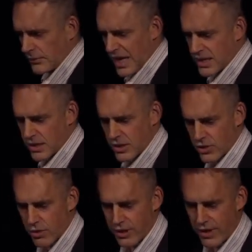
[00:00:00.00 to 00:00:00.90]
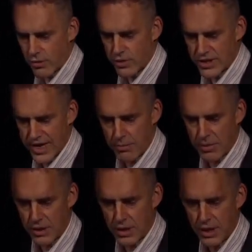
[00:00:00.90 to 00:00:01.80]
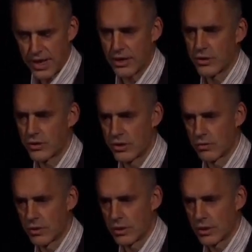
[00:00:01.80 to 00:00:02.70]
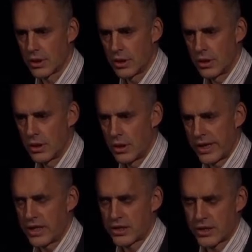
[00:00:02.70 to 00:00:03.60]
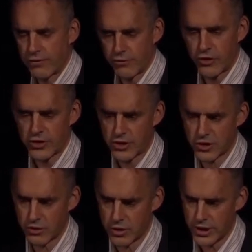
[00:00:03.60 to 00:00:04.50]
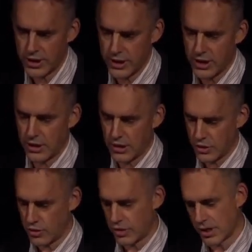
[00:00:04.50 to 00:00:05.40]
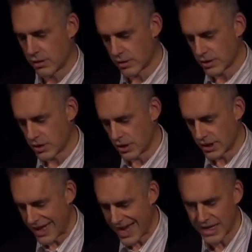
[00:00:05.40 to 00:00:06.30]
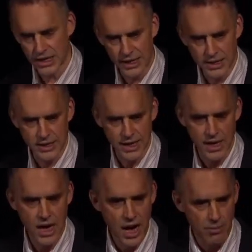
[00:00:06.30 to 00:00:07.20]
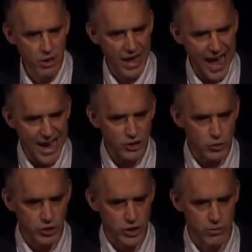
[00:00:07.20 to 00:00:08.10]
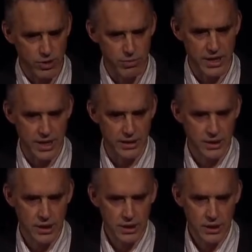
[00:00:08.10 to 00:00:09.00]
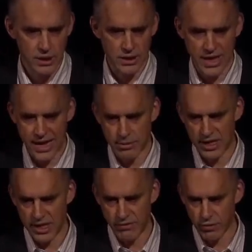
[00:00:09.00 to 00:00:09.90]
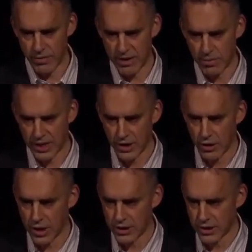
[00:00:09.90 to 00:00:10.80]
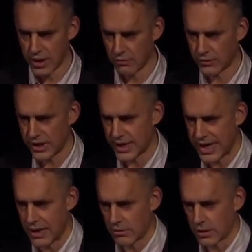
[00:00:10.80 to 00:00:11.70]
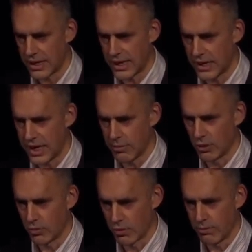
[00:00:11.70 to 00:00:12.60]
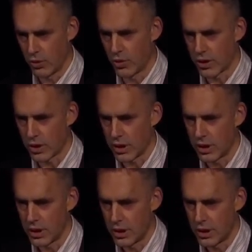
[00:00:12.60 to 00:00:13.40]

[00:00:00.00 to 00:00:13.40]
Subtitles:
That's the story of how resentment enters the world. And it's the first story in the Judeo-Christian canon, let's say, about actual human beings. Because Adam and Eve were made by God, so they don't really count. Cain and Abel were born.